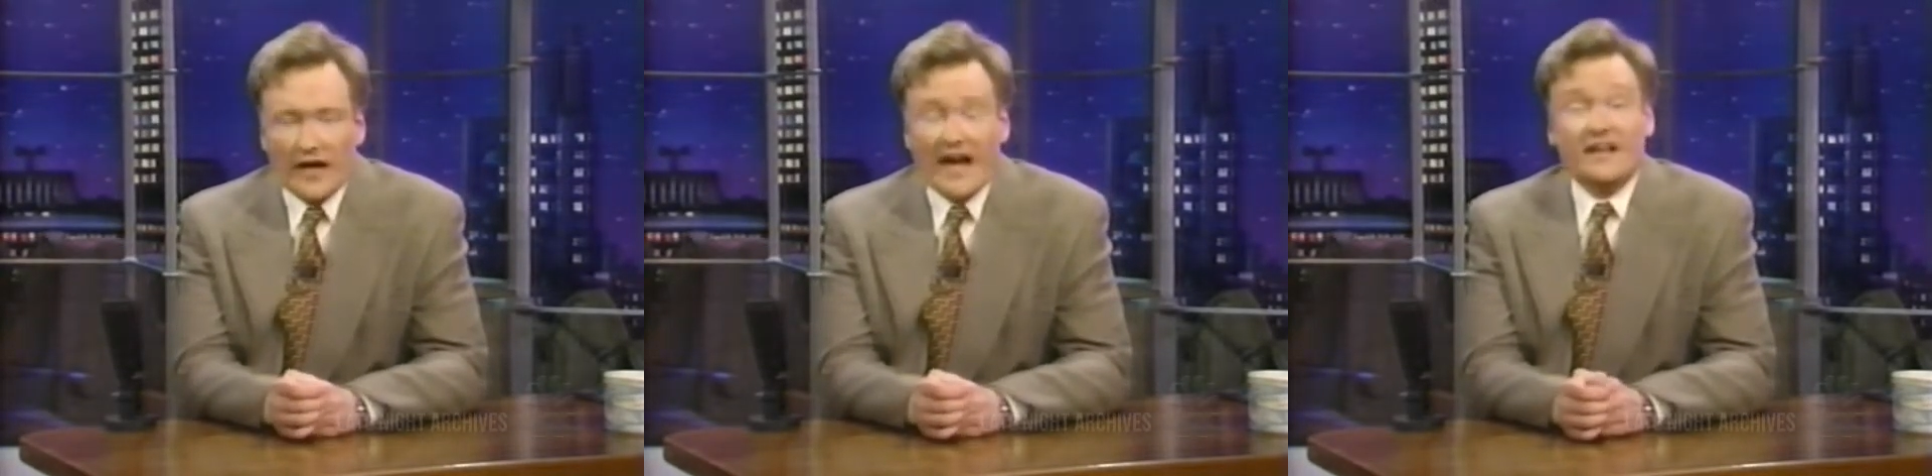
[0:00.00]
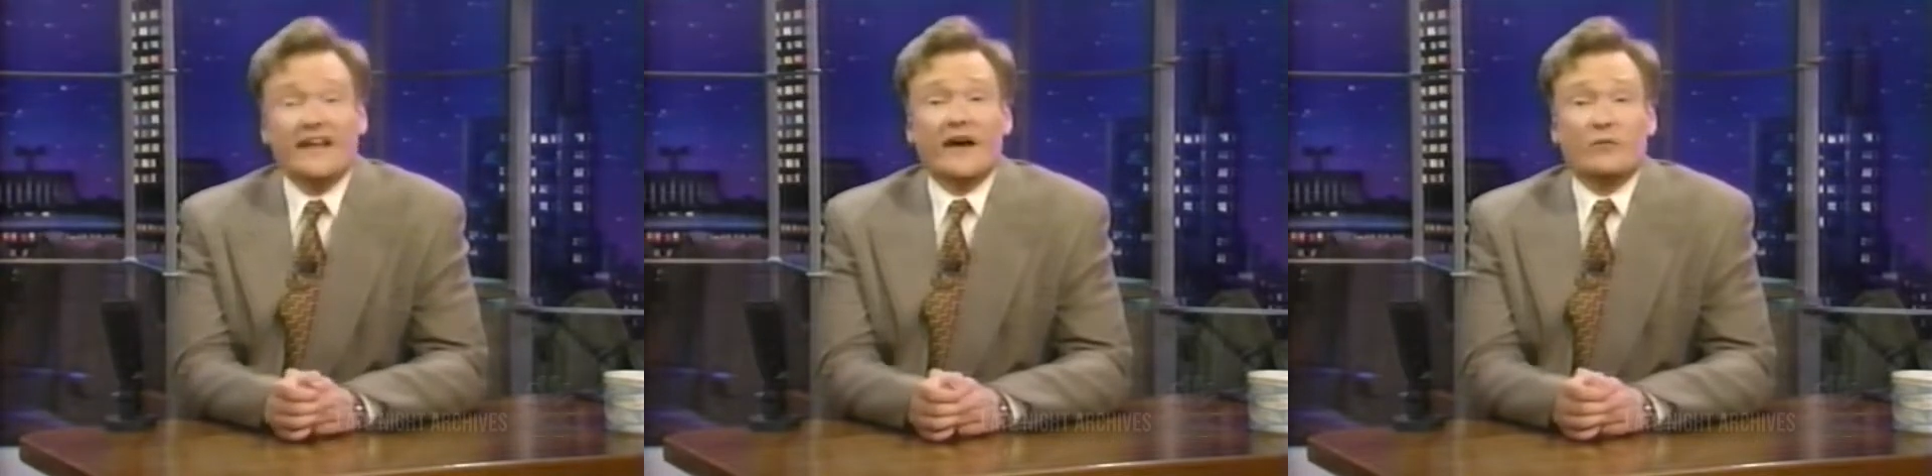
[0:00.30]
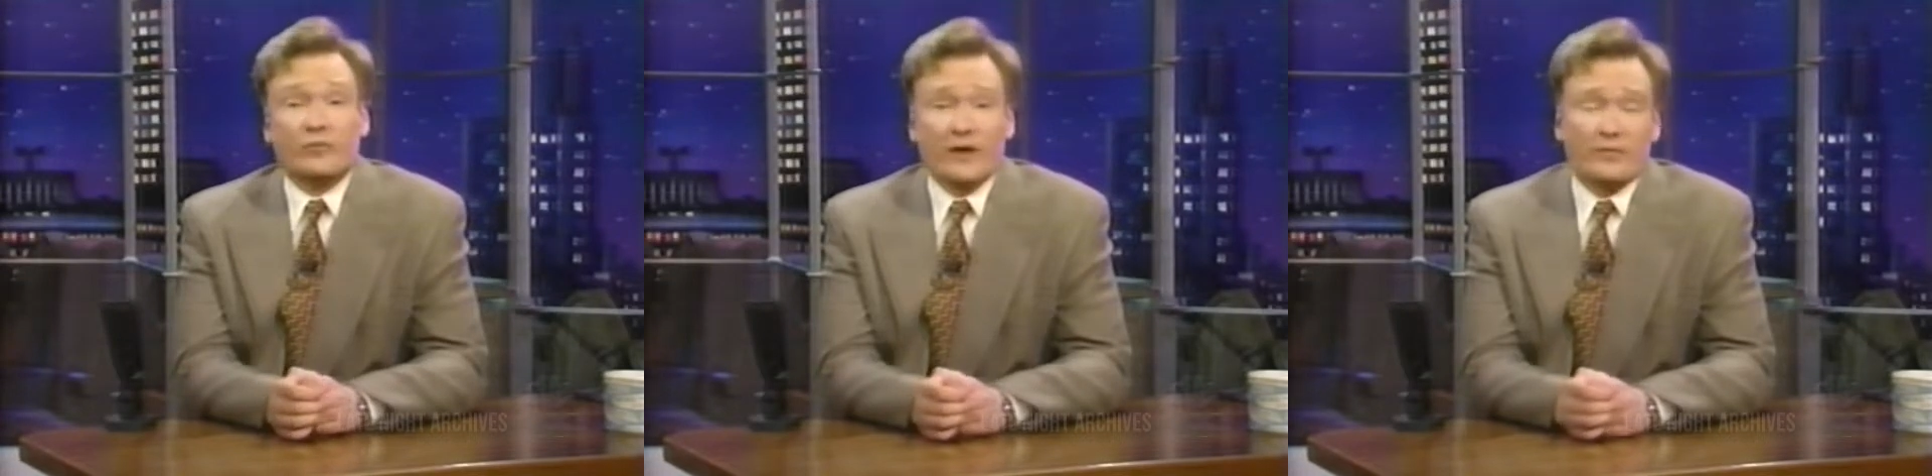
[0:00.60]
handing
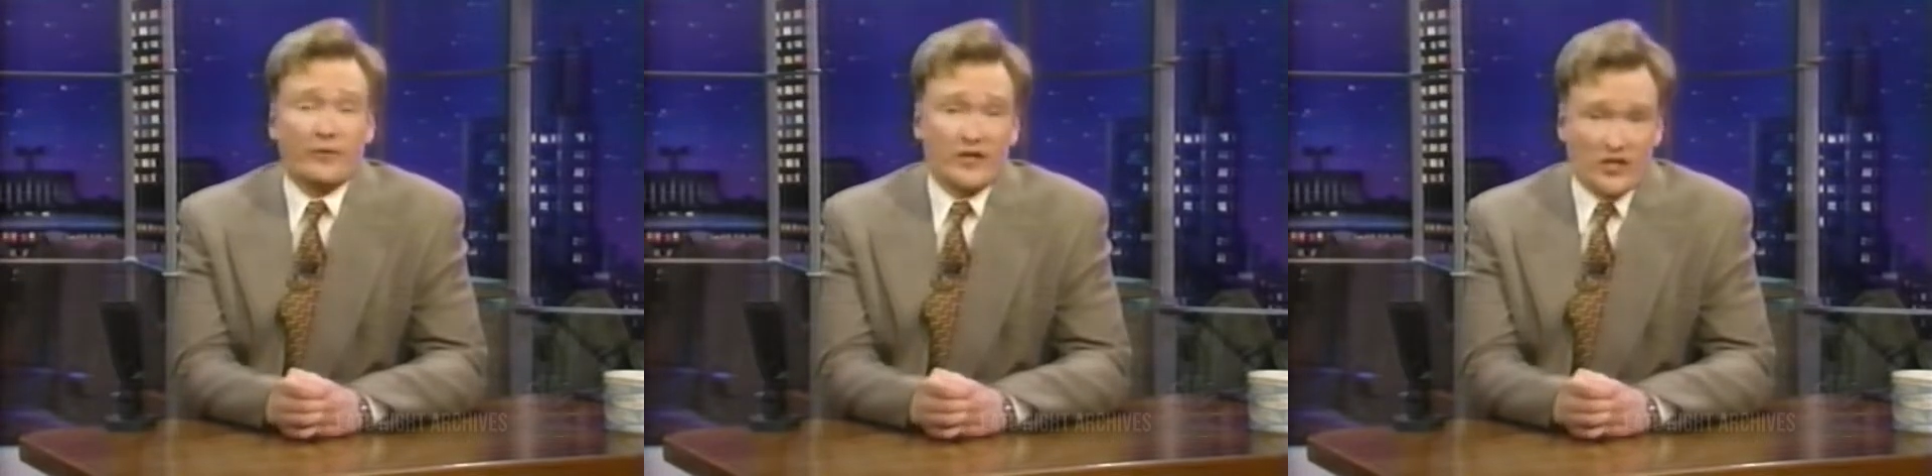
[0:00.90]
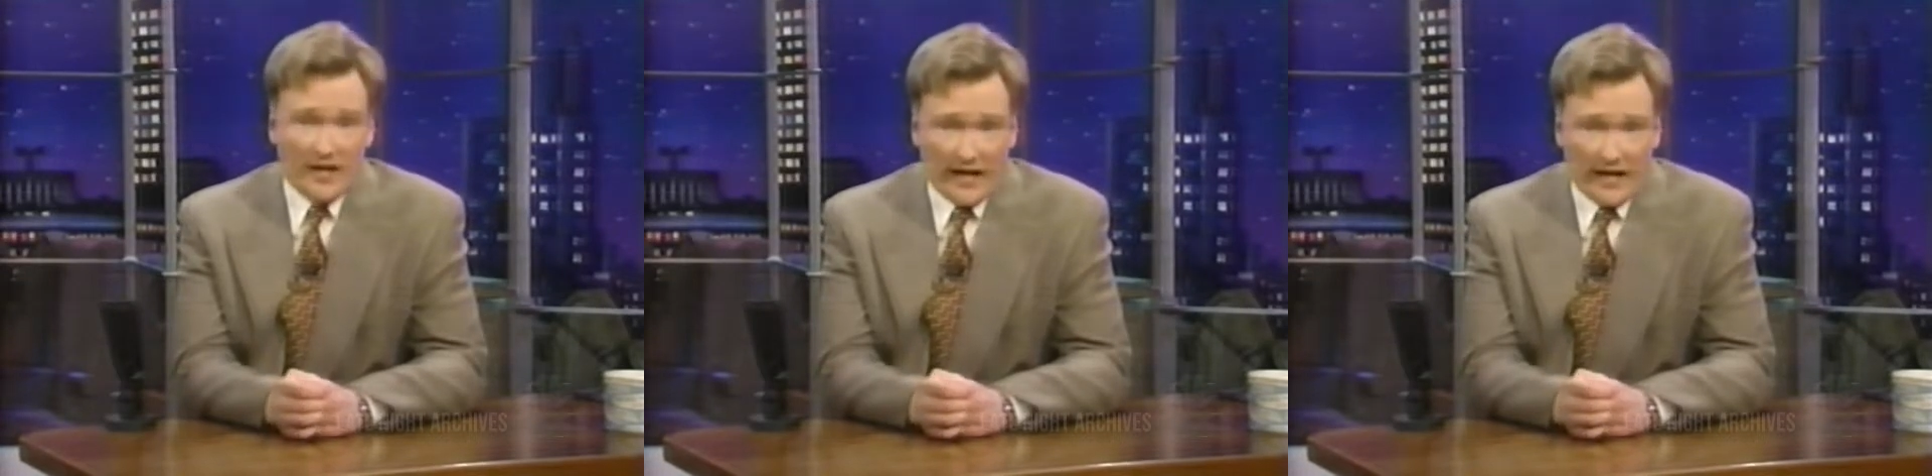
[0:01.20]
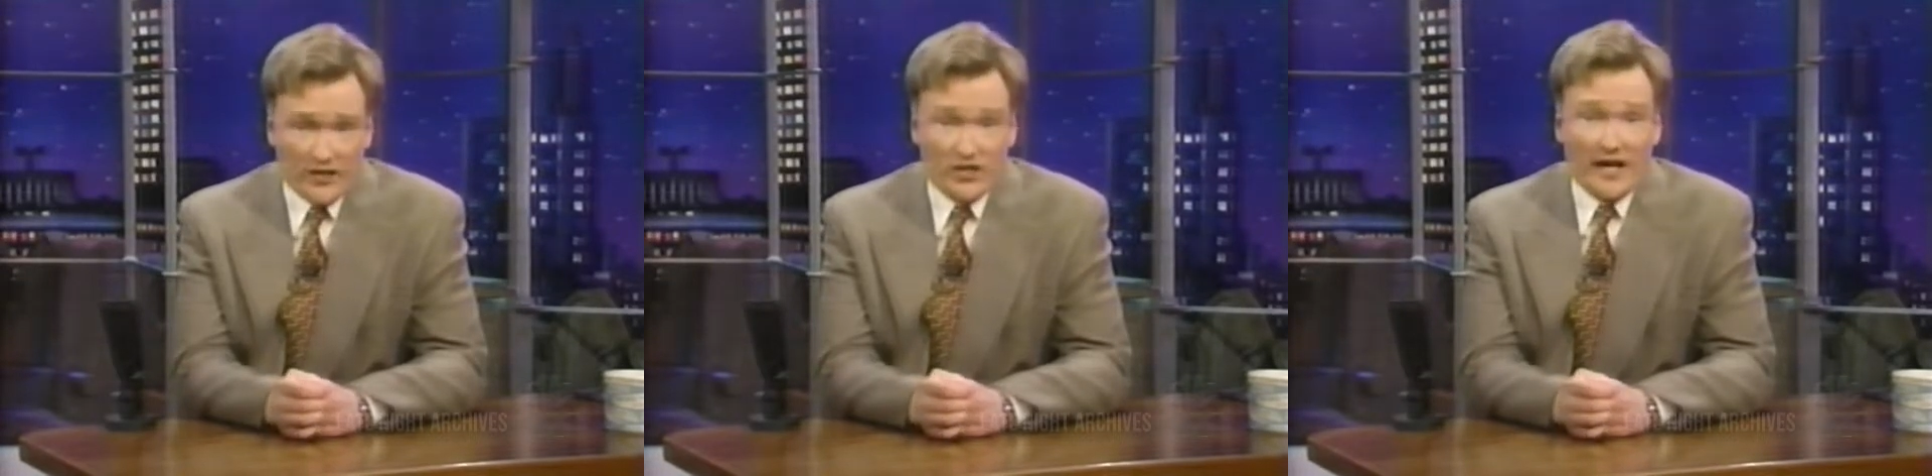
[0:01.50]
out Preparation H